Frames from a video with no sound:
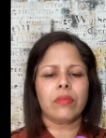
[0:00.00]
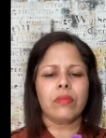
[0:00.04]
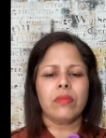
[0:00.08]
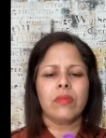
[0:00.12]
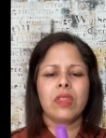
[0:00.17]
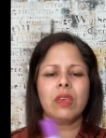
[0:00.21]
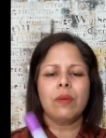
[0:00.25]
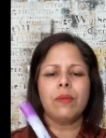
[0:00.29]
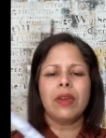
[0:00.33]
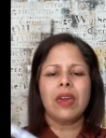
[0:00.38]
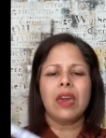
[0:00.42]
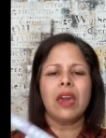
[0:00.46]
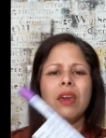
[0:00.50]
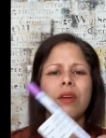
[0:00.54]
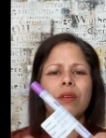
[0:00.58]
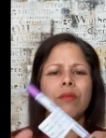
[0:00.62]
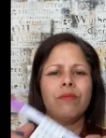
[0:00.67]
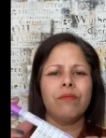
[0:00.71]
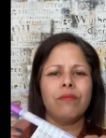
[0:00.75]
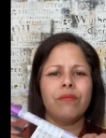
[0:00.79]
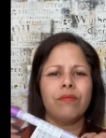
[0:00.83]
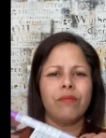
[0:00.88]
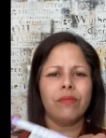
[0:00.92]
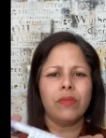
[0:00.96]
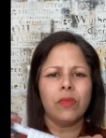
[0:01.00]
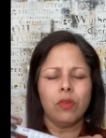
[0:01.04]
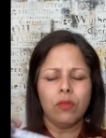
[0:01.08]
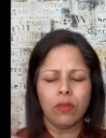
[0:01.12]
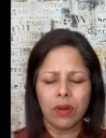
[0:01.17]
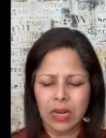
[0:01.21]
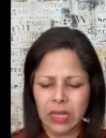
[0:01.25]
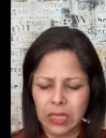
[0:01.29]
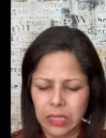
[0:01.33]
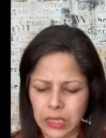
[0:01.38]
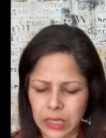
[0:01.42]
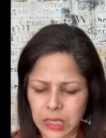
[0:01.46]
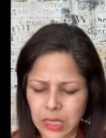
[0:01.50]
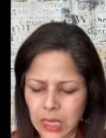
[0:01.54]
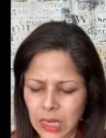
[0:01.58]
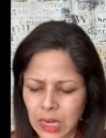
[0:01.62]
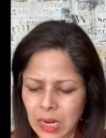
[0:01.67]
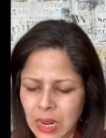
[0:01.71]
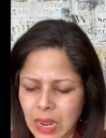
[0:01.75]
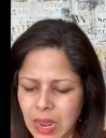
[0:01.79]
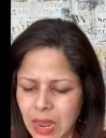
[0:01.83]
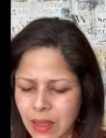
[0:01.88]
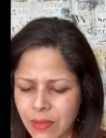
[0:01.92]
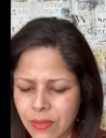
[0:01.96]
There we go all right
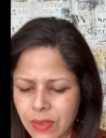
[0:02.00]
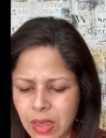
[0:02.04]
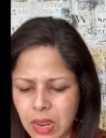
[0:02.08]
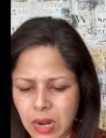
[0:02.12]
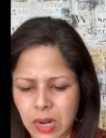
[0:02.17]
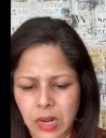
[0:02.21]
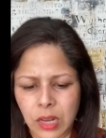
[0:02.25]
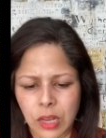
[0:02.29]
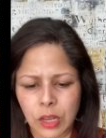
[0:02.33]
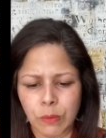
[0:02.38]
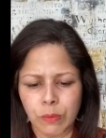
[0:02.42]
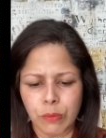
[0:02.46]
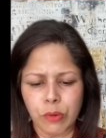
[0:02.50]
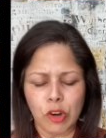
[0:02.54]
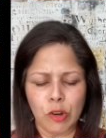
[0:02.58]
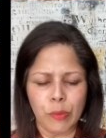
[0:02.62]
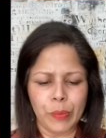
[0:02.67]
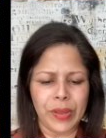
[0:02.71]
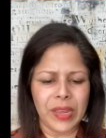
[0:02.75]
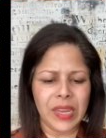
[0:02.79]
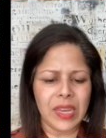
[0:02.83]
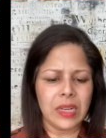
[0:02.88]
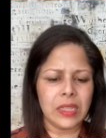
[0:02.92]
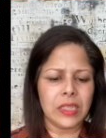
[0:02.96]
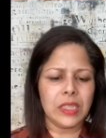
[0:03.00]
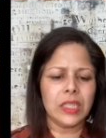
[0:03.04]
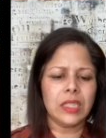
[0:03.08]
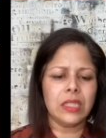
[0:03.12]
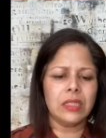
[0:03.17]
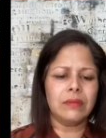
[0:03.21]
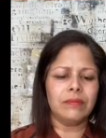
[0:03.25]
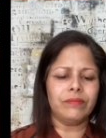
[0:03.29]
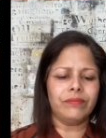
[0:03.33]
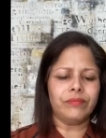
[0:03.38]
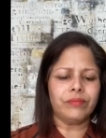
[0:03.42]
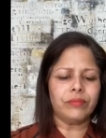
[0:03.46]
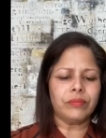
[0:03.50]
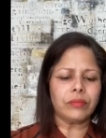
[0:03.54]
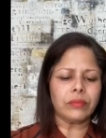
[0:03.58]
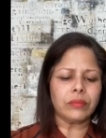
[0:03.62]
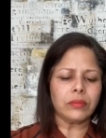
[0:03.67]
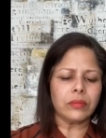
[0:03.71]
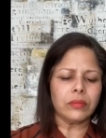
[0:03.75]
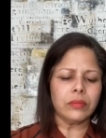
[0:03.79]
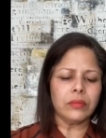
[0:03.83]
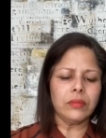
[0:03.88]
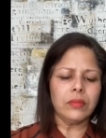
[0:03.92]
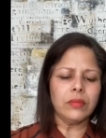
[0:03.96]
and then you pop it
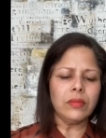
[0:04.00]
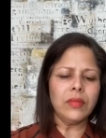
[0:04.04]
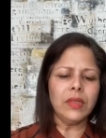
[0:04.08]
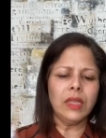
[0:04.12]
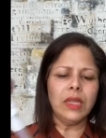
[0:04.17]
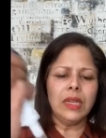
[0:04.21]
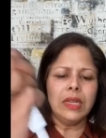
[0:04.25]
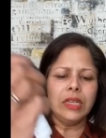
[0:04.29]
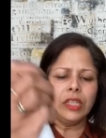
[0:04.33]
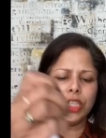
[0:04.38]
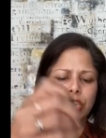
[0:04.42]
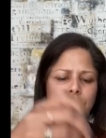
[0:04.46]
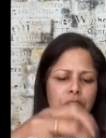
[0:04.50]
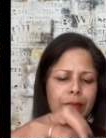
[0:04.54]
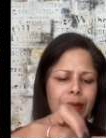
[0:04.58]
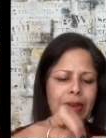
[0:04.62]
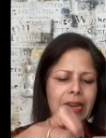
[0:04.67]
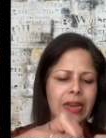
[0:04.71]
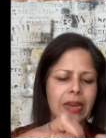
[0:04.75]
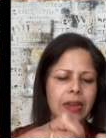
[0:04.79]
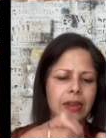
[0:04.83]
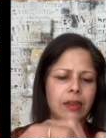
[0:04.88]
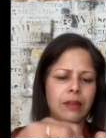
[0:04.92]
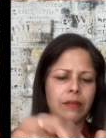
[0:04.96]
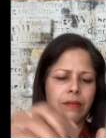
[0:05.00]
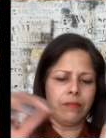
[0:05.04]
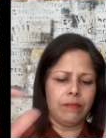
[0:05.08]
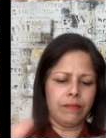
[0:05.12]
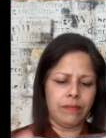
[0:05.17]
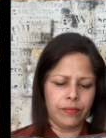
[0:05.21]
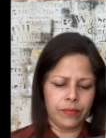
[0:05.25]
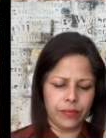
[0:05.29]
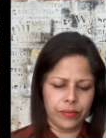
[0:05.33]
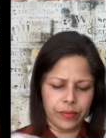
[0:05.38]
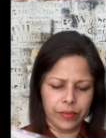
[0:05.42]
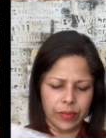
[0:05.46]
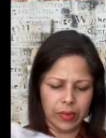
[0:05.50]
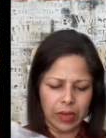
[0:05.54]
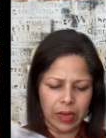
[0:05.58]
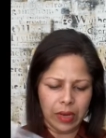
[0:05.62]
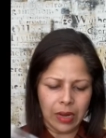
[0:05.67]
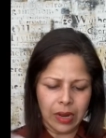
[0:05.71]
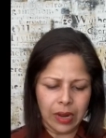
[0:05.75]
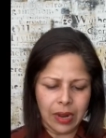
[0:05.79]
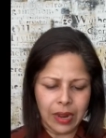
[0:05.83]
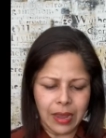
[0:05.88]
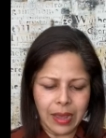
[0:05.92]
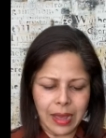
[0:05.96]
into your bag
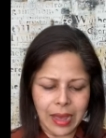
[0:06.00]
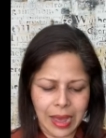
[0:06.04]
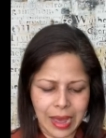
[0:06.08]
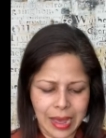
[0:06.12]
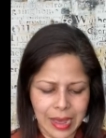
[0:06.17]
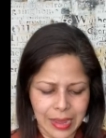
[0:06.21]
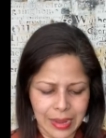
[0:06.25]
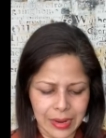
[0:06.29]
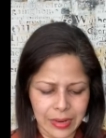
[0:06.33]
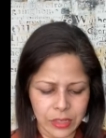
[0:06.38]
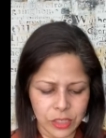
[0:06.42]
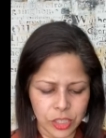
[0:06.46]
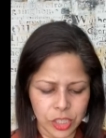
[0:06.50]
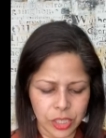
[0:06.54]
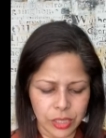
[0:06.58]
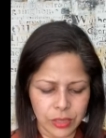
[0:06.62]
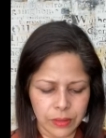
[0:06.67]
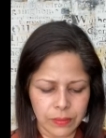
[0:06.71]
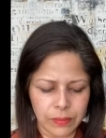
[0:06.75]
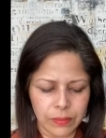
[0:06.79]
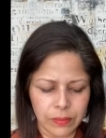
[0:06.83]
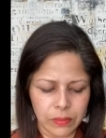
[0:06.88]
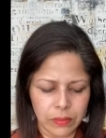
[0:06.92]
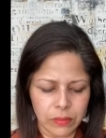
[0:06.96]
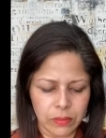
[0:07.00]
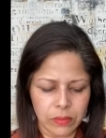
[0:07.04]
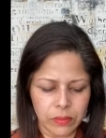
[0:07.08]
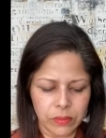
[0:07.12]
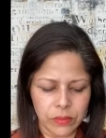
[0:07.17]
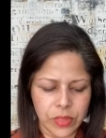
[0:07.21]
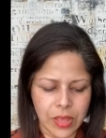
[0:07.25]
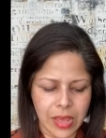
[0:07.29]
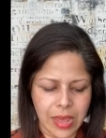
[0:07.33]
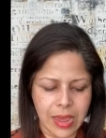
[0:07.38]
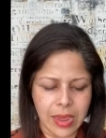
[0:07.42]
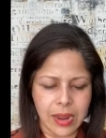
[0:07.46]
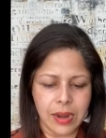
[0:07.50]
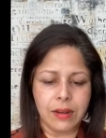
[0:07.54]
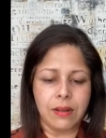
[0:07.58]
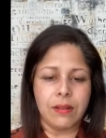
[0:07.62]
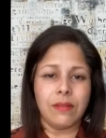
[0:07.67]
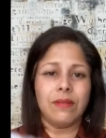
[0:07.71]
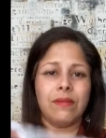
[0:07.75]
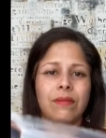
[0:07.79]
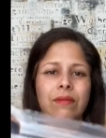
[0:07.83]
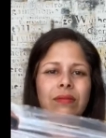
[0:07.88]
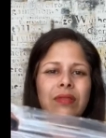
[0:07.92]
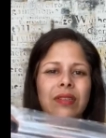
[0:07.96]
and then
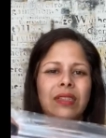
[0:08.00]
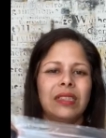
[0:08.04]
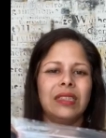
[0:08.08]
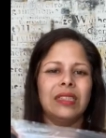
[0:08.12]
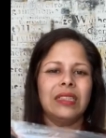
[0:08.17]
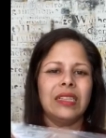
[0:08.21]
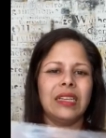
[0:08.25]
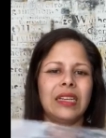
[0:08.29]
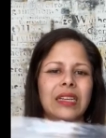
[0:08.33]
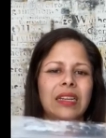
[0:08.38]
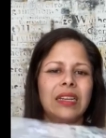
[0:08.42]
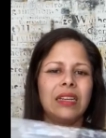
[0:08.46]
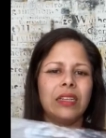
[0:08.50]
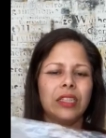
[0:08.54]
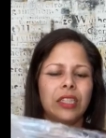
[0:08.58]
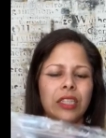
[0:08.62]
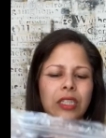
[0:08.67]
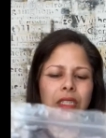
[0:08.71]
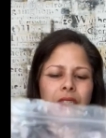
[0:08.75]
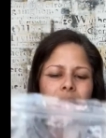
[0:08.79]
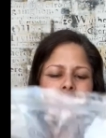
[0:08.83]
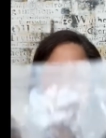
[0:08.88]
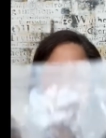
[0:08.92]
seal it